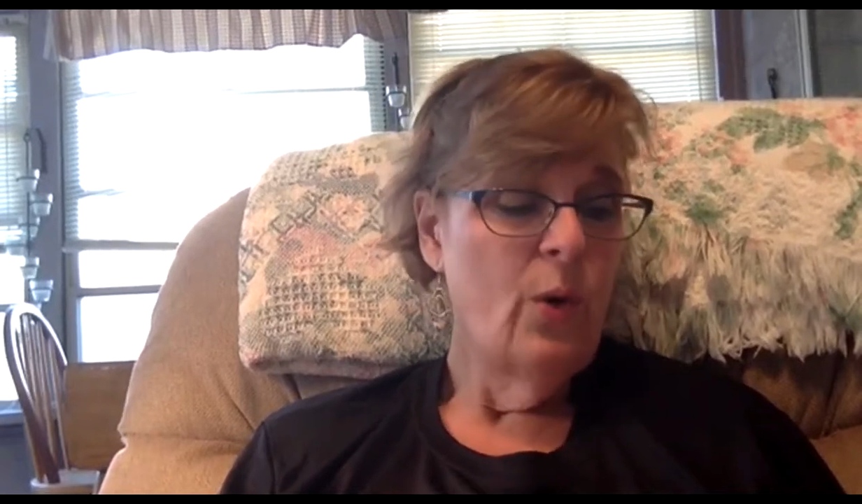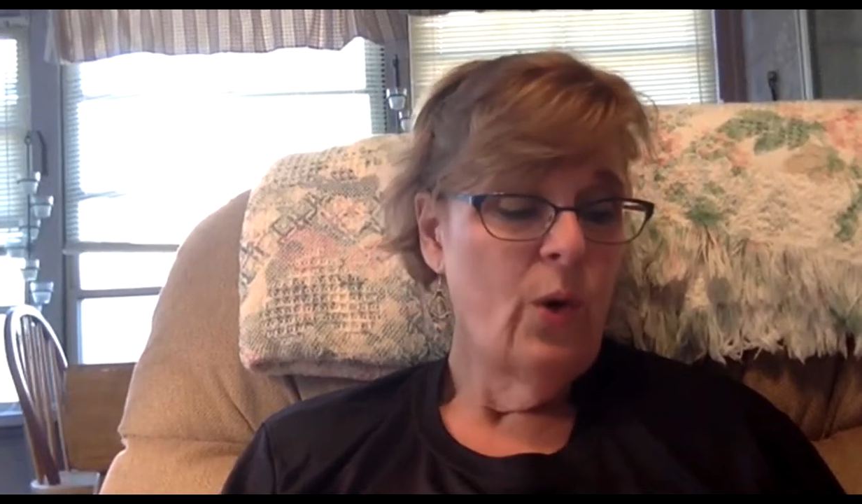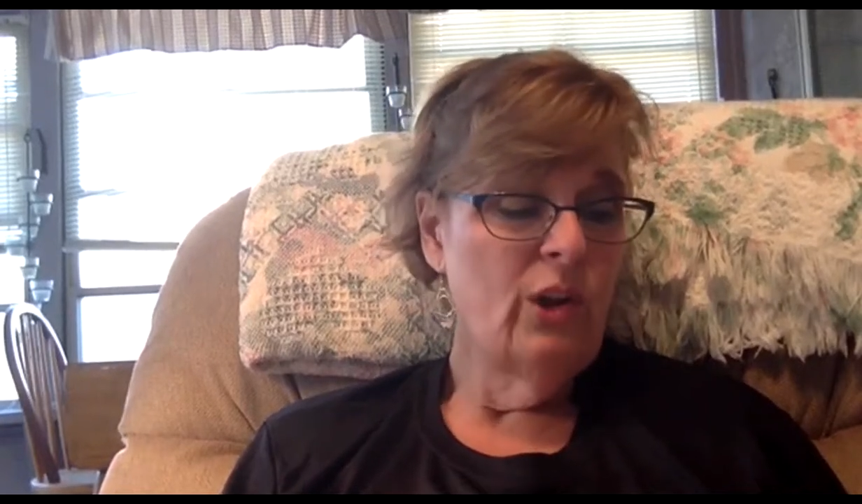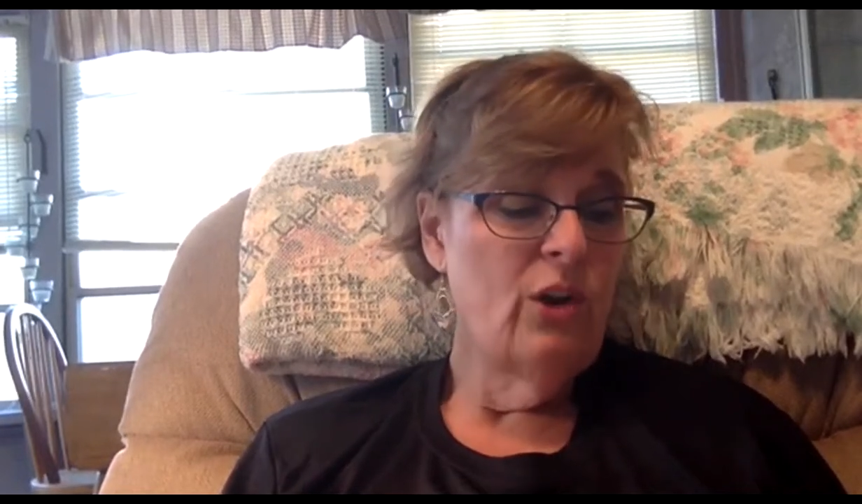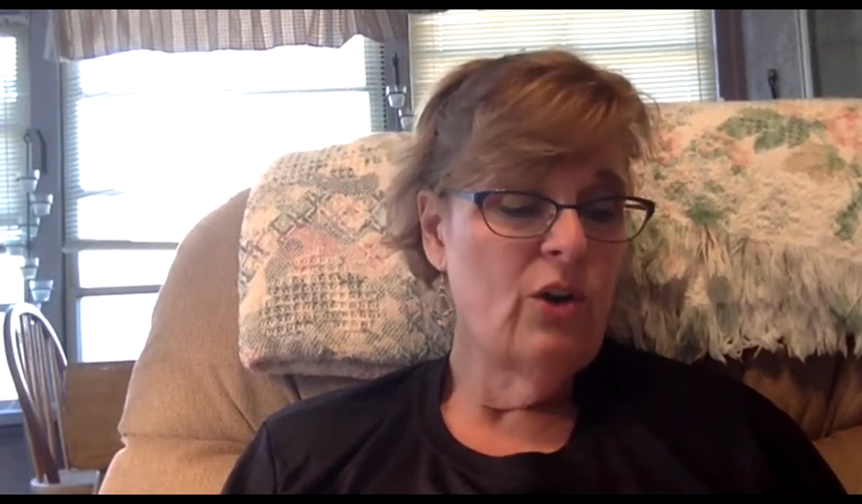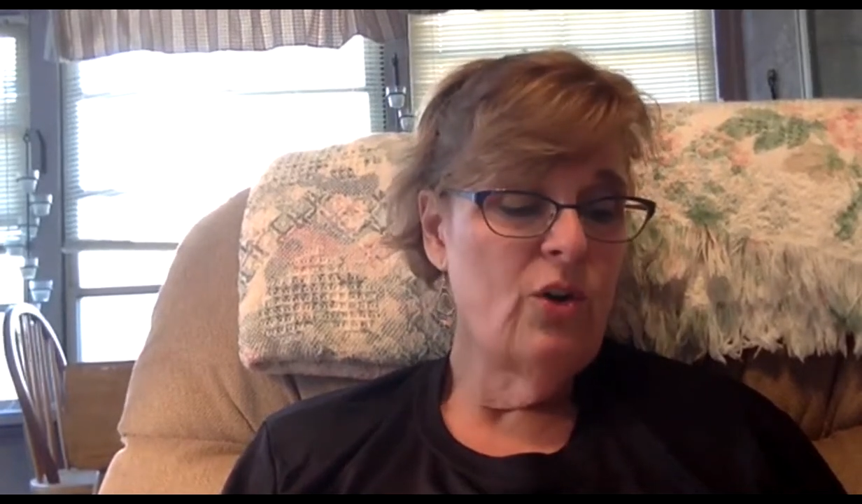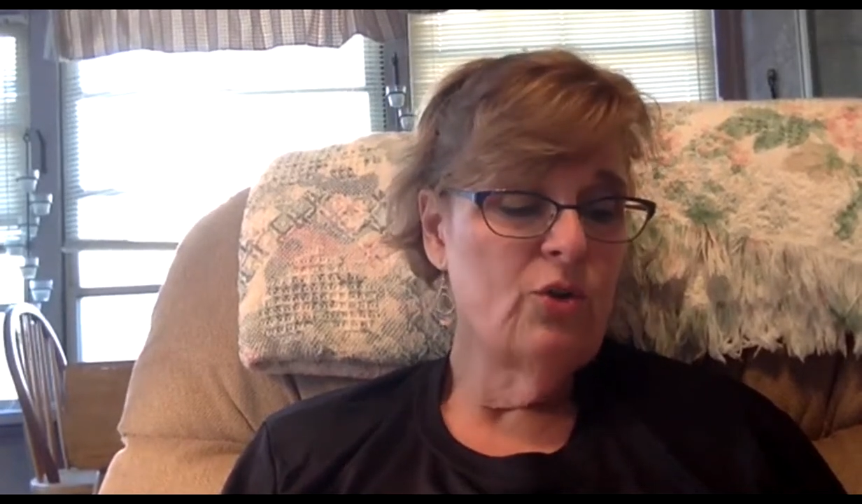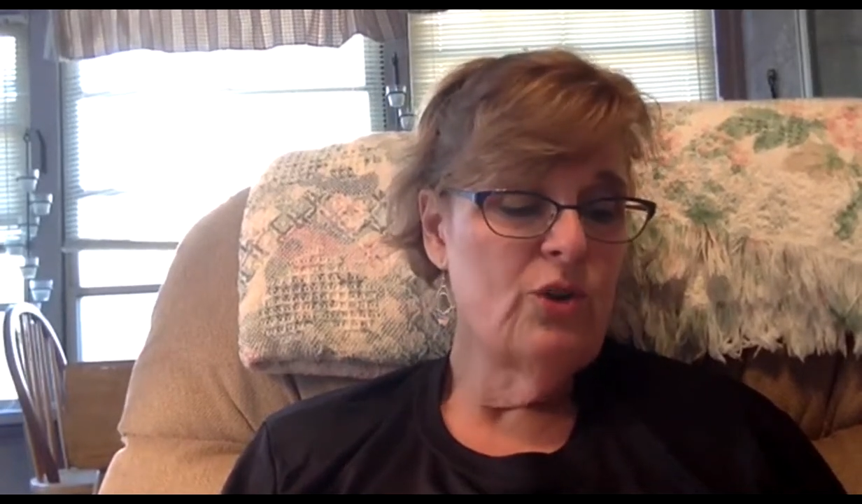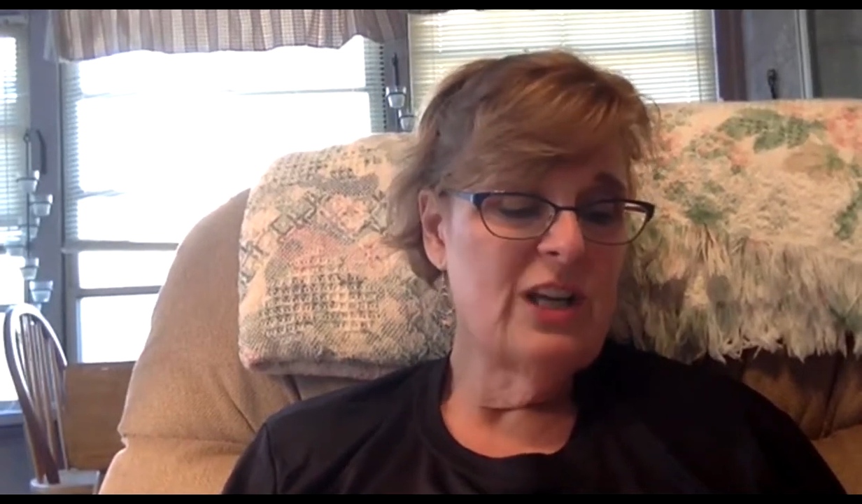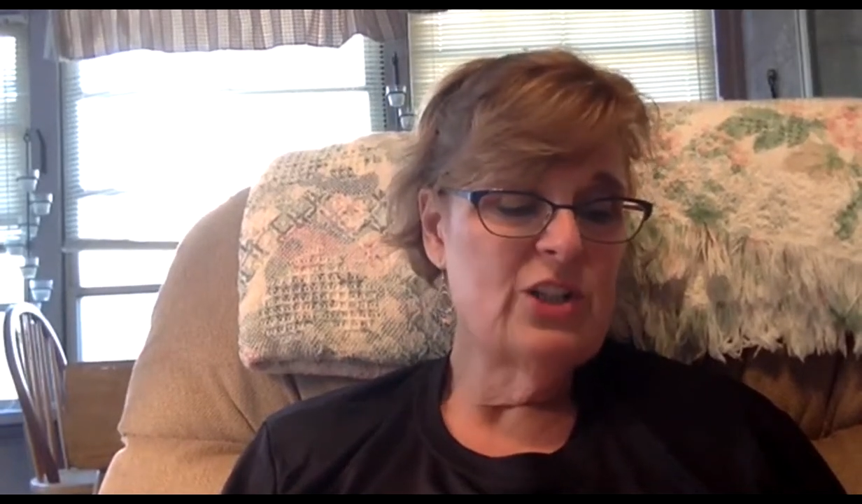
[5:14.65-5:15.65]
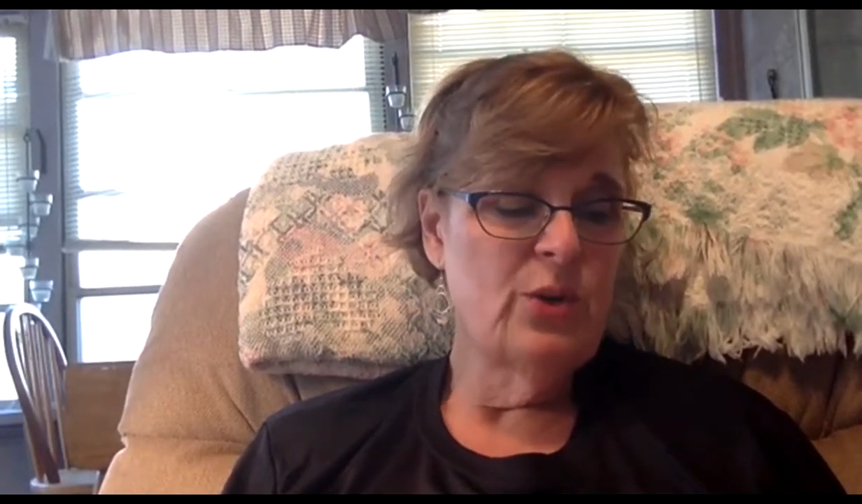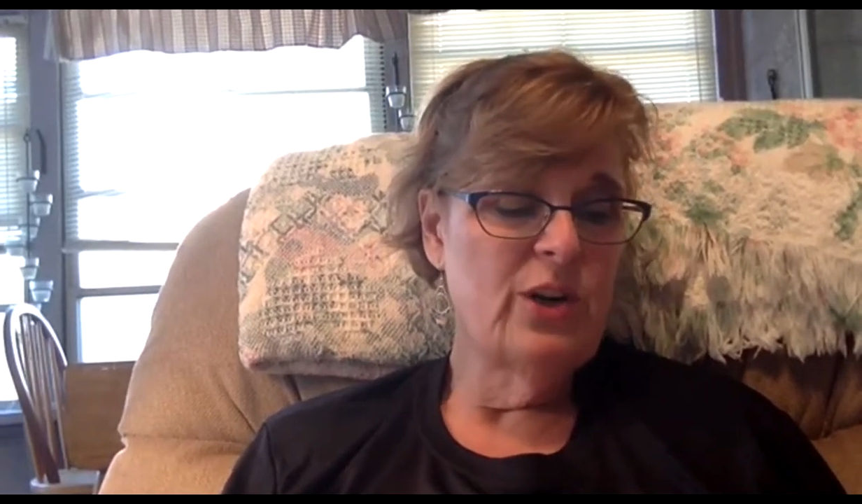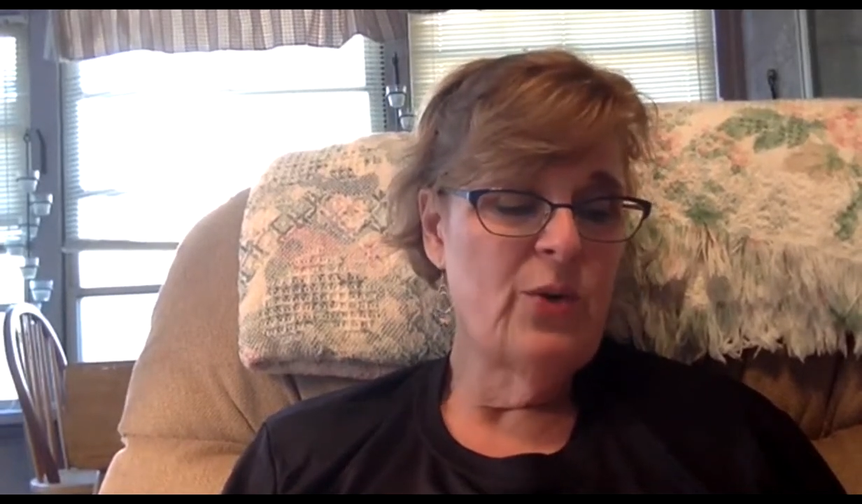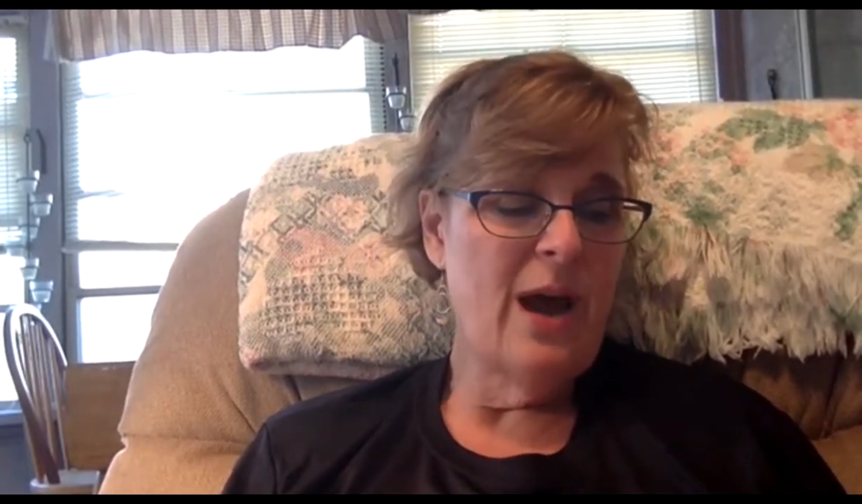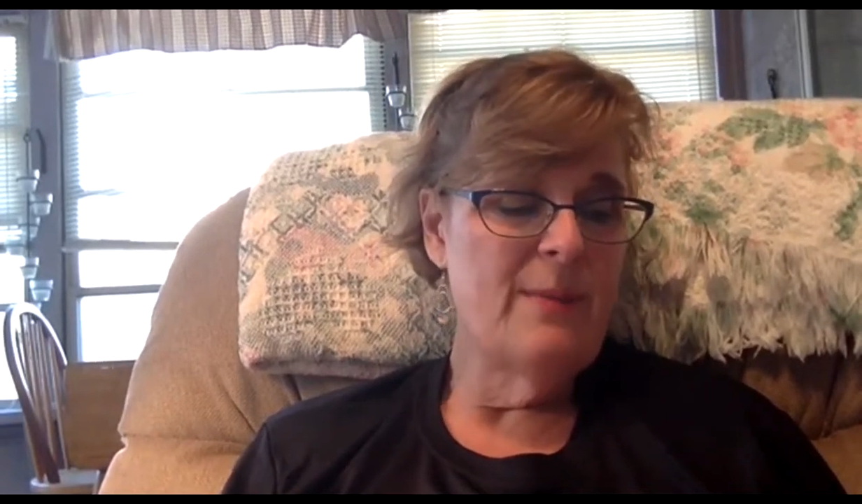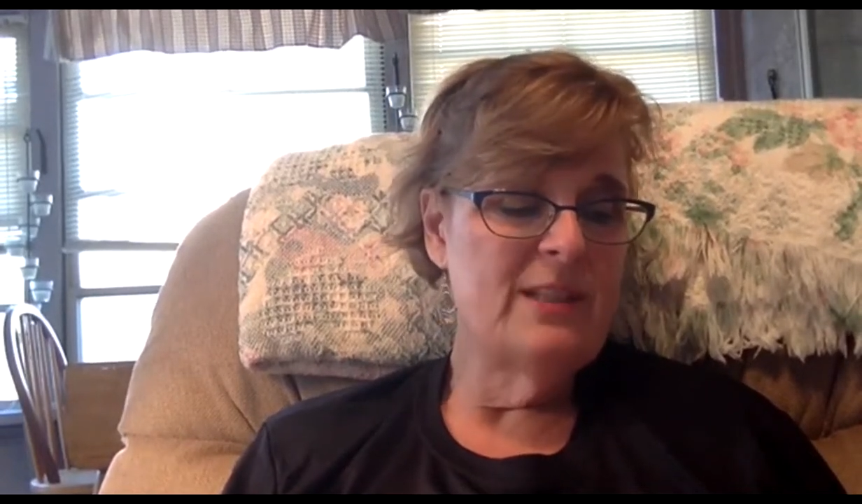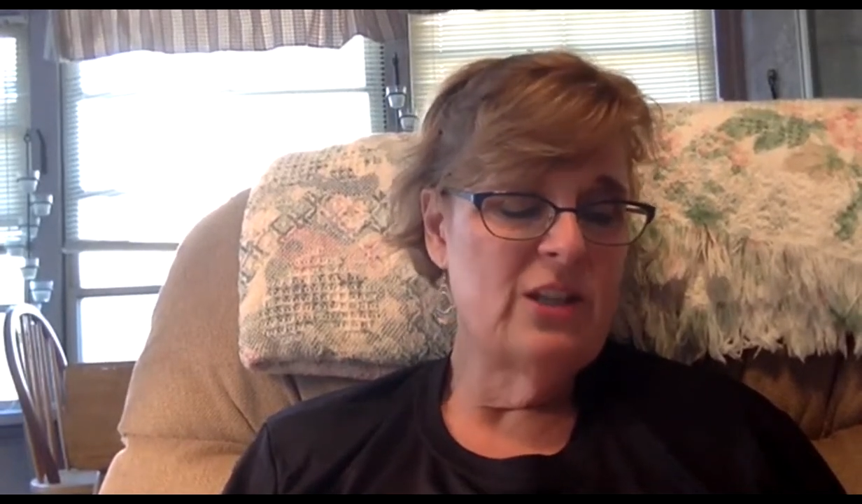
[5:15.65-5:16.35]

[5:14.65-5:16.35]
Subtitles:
or a local drugstore to grab a